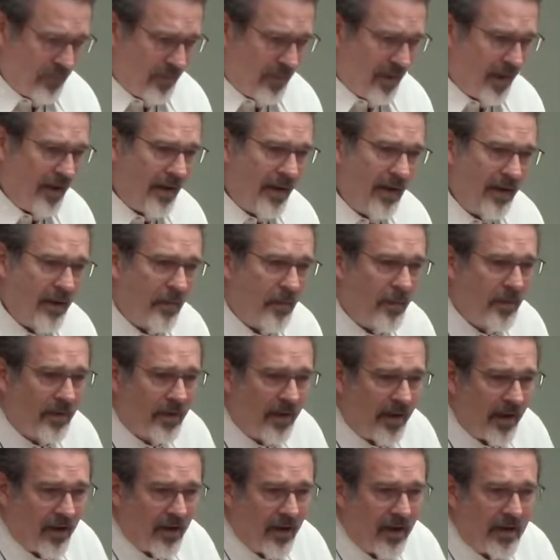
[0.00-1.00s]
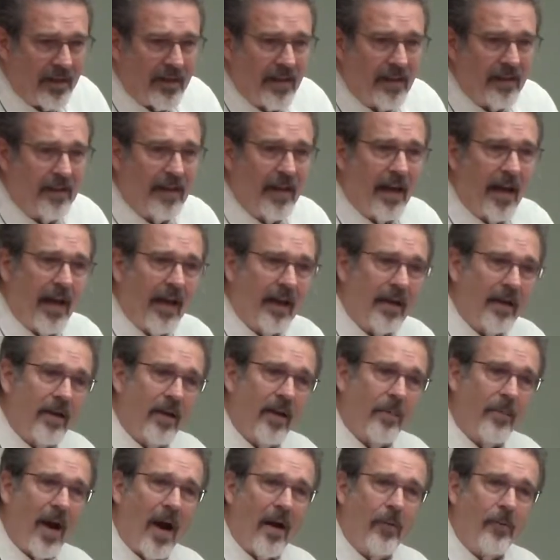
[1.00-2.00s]
Me, Keary Kincannon,
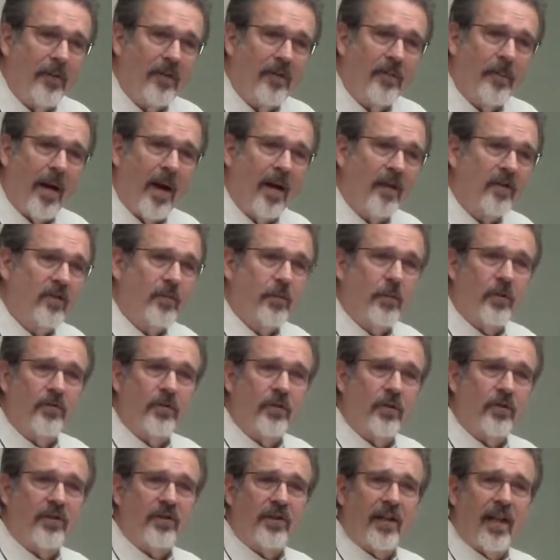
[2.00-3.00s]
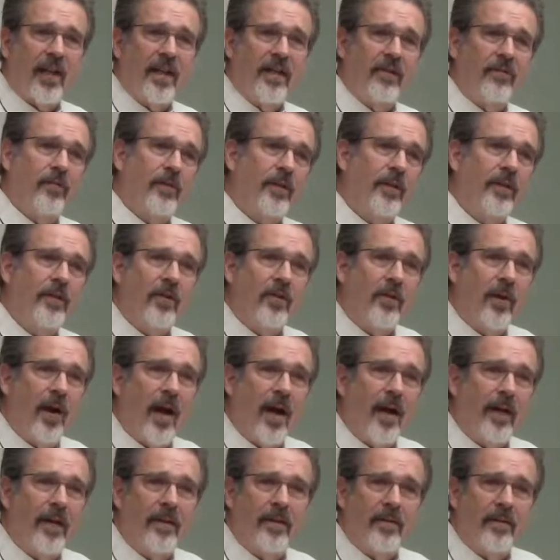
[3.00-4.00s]
am I responsible for slavery?
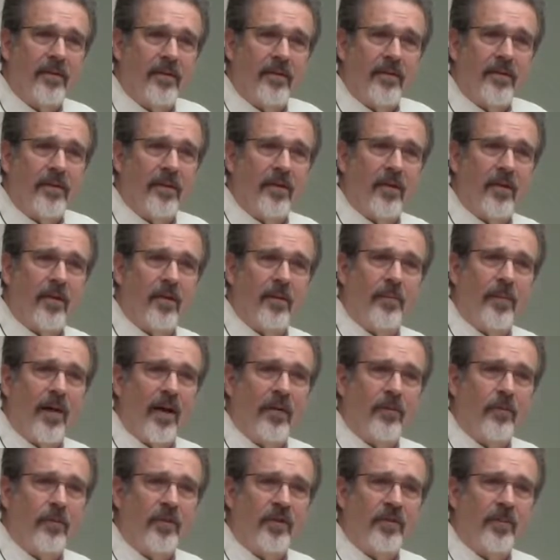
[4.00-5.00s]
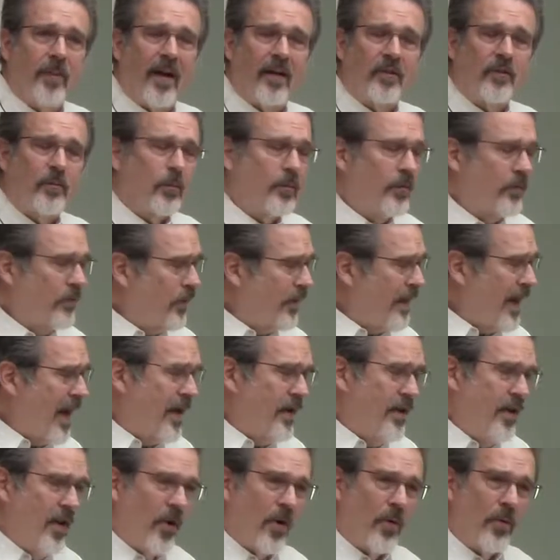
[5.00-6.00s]
Am I responsible for
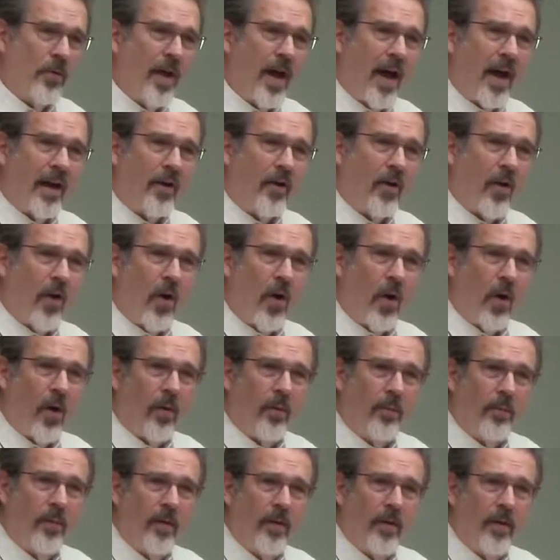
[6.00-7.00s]
that? No, not at all.